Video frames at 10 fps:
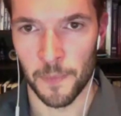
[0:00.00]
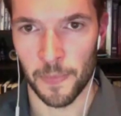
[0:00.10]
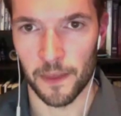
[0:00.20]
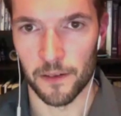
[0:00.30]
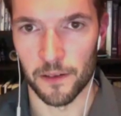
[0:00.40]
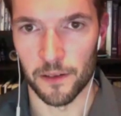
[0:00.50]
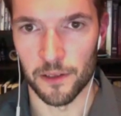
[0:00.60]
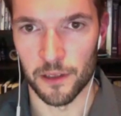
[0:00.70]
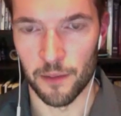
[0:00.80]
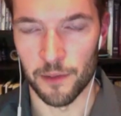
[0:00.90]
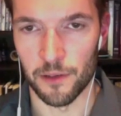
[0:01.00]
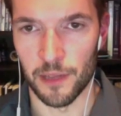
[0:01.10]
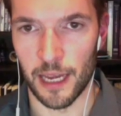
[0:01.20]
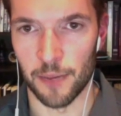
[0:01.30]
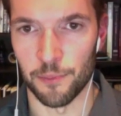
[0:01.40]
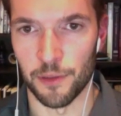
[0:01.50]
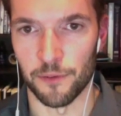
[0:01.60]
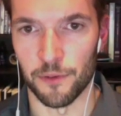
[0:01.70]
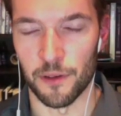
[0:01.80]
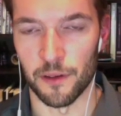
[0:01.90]
to come and do that. But
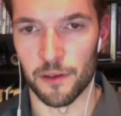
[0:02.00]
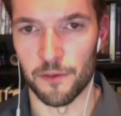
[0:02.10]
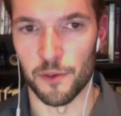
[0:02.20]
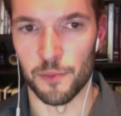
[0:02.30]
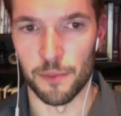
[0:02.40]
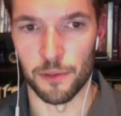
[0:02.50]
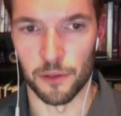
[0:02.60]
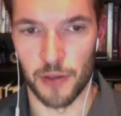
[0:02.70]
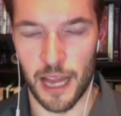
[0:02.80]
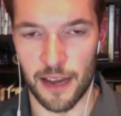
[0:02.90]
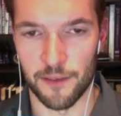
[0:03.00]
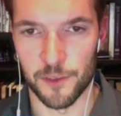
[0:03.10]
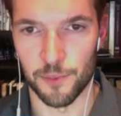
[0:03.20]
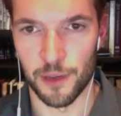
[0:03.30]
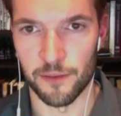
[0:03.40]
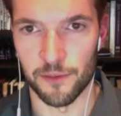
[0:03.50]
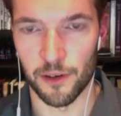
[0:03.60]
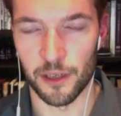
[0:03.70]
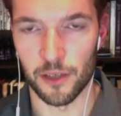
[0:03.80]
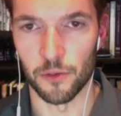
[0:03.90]
for the few people who have, it's been
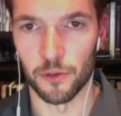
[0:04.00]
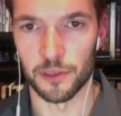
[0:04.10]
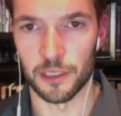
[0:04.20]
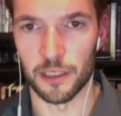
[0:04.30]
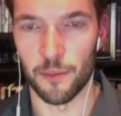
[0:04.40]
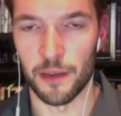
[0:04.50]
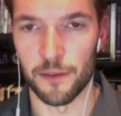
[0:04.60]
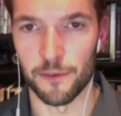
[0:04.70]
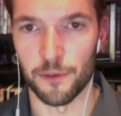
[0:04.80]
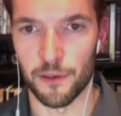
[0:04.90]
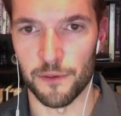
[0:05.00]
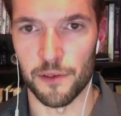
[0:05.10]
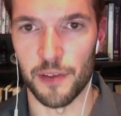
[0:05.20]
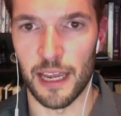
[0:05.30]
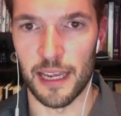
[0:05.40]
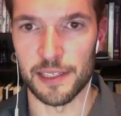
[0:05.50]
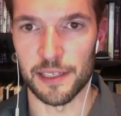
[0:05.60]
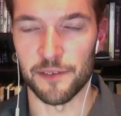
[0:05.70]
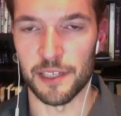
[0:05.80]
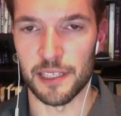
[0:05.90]
very cool to come in for a few days
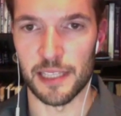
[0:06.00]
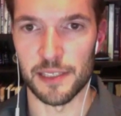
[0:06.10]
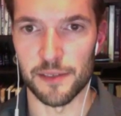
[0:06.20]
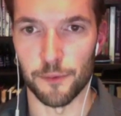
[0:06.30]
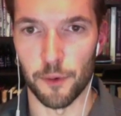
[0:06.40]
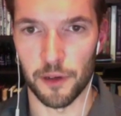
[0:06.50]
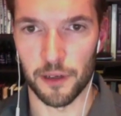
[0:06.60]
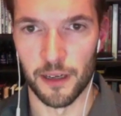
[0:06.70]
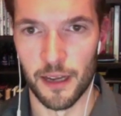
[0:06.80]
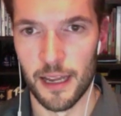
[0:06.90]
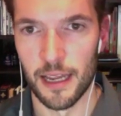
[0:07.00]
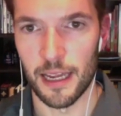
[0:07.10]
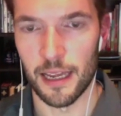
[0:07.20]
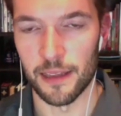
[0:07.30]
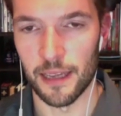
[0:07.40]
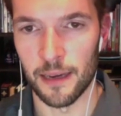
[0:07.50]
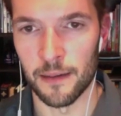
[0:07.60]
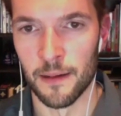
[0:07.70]
of intensive work. And then